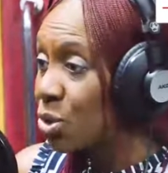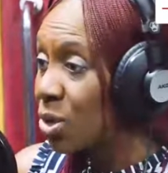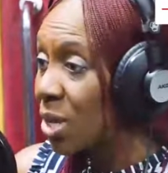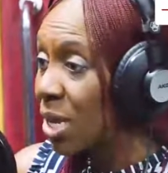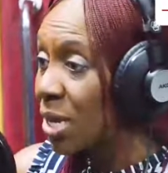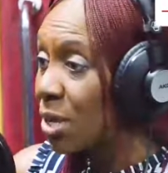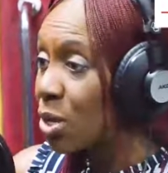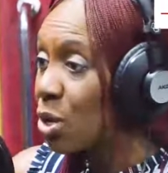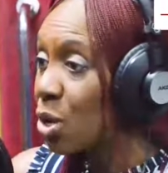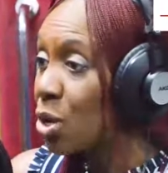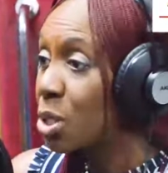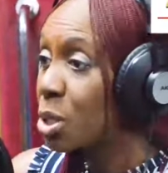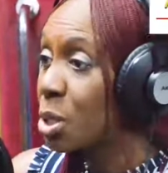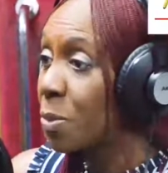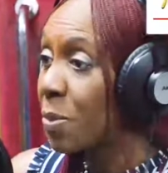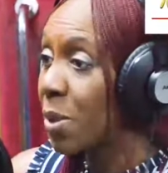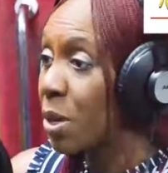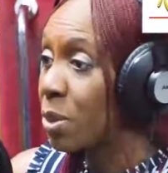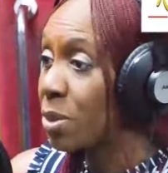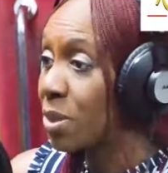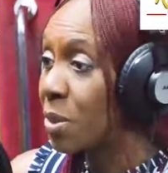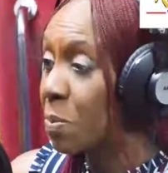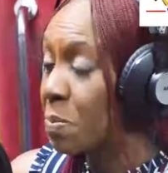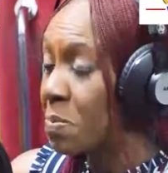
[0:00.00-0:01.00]
You gain knowledge
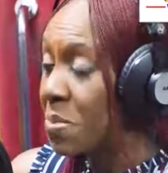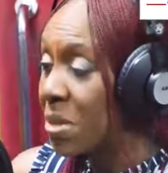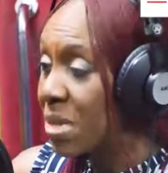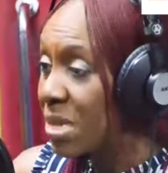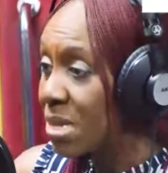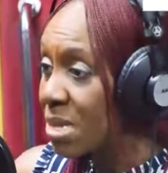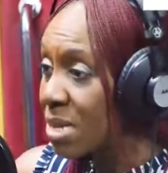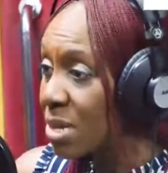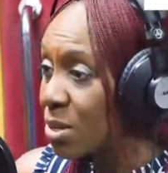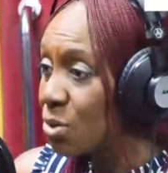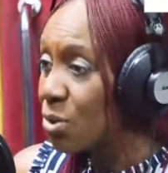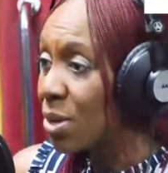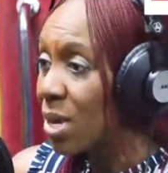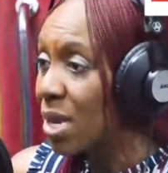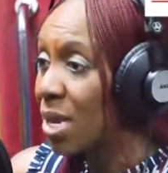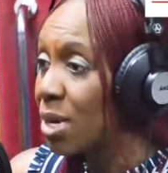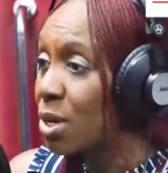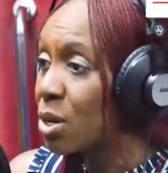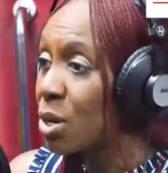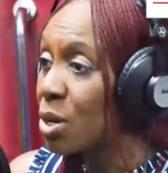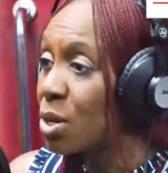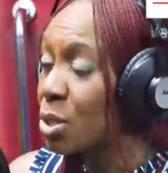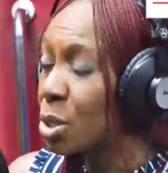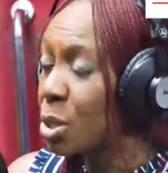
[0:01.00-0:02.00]
about the business. You
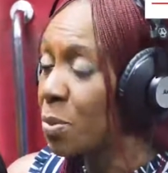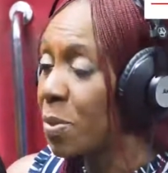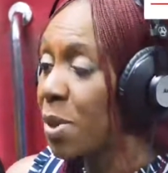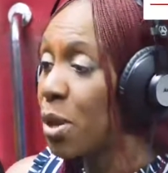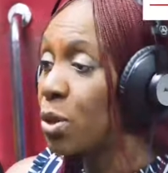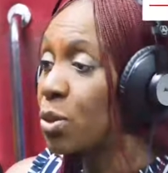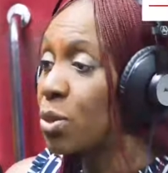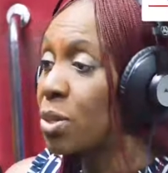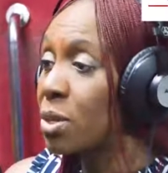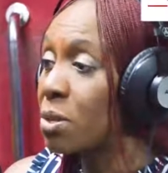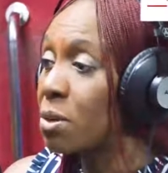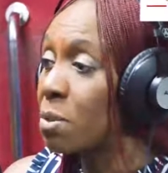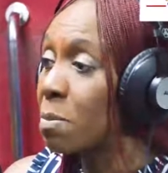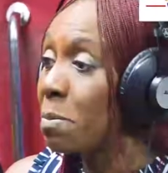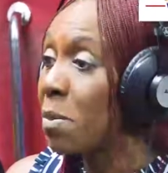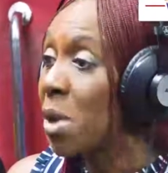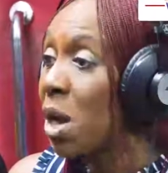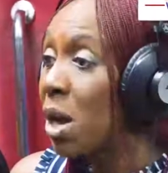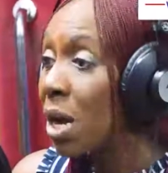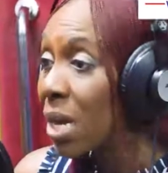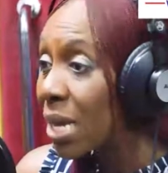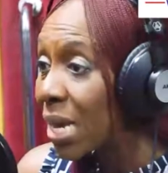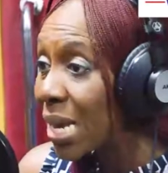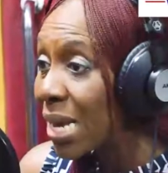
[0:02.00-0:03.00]
gain knowledge about the
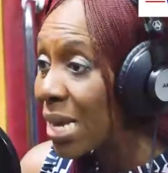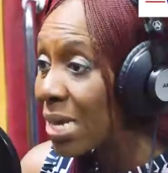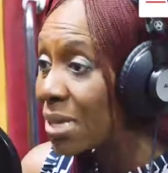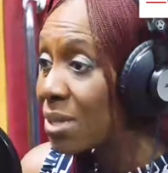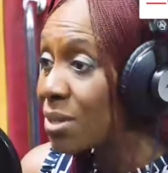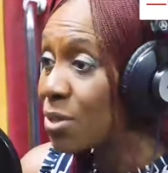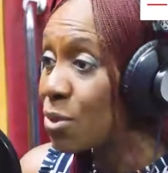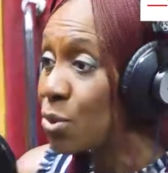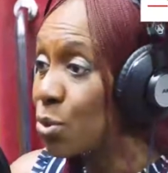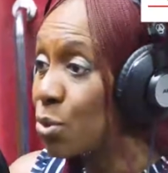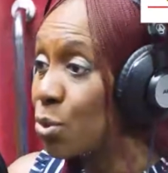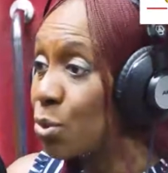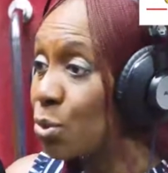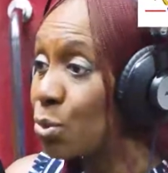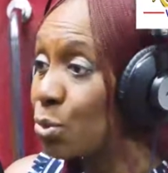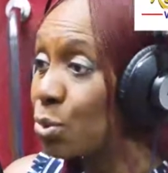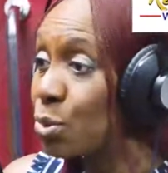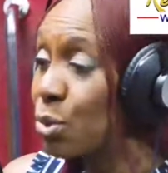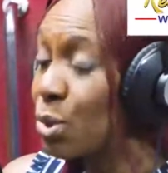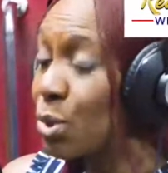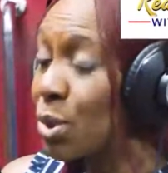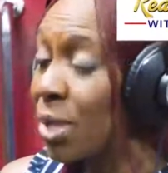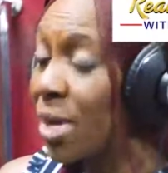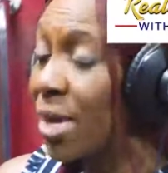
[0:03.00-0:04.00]
market.
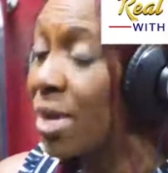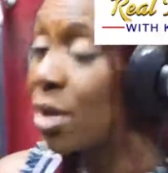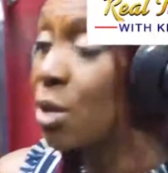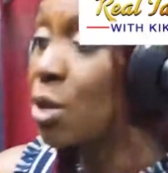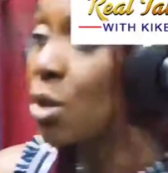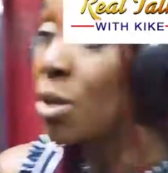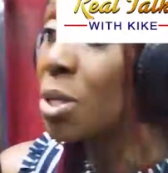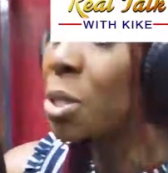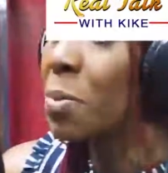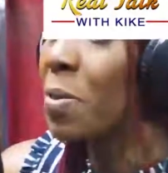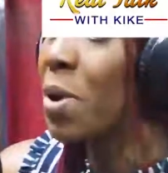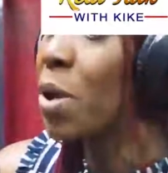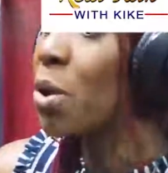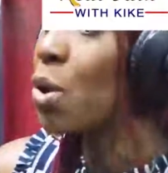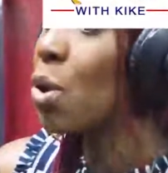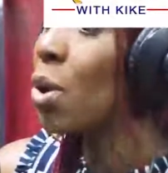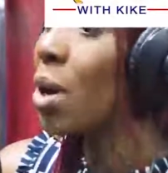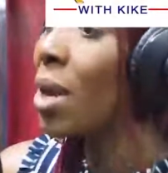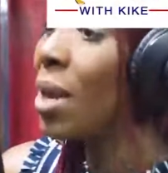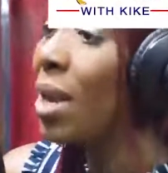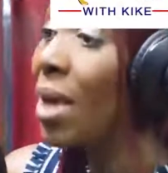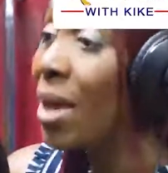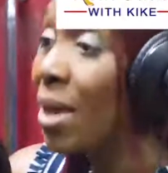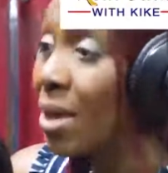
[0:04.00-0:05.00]
You gain knowledge about your
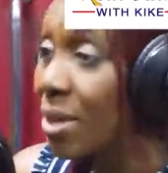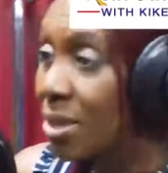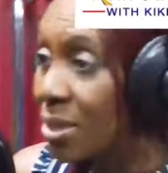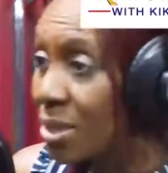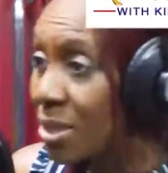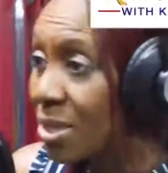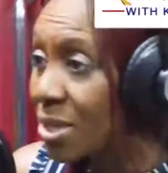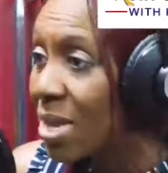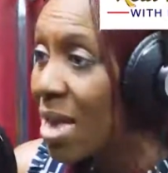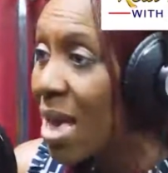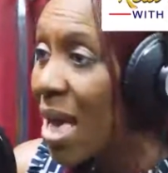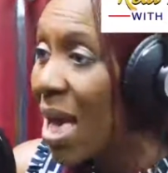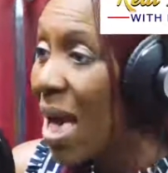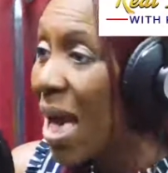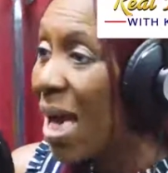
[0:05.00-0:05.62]
clients.